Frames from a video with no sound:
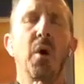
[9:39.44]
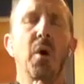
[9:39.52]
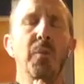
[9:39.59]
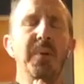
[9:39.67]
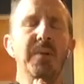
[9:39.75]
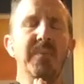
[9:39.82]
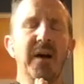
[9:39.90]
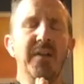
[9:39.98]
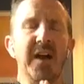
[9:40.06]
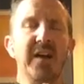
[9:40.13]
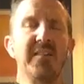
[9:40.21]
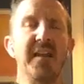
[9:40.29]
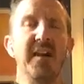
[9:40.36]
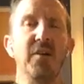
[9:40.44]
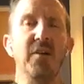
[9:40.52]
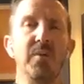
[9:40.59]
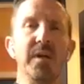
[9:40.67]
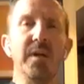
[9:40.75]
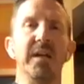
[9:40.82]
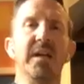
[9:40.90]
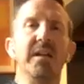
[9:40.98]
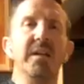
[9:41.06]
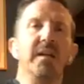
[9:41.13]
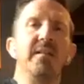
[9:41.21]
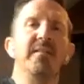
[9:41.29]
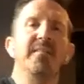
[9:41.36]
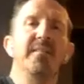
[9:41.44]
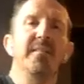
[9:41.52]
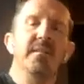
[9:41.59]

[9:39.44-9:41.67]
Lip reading: Open up, exhale, release.